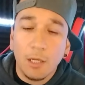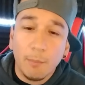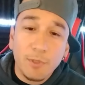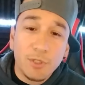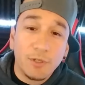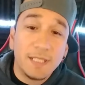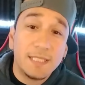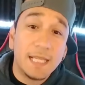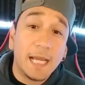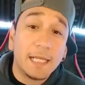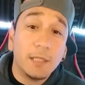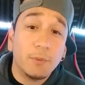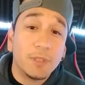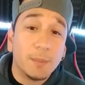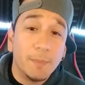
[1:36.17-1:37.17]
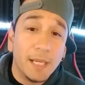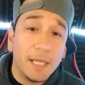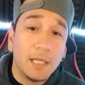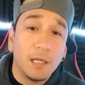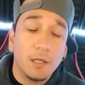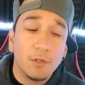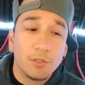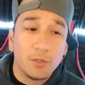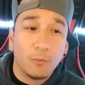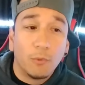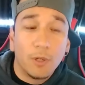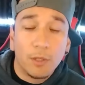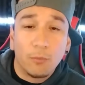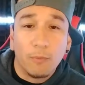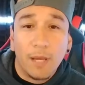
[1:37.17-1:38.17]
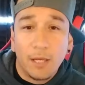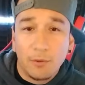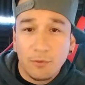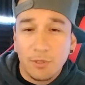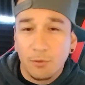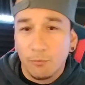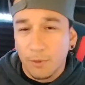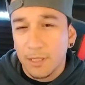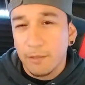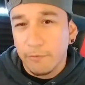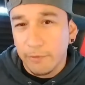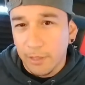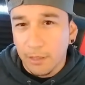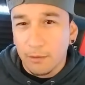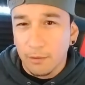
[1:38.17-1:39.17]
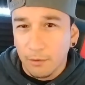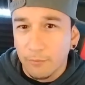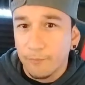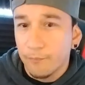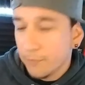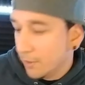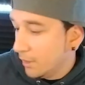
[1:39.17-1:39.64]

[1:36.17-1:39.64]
I'm gonna show you exactly what the main colors and what are the rattles and what everything, you know,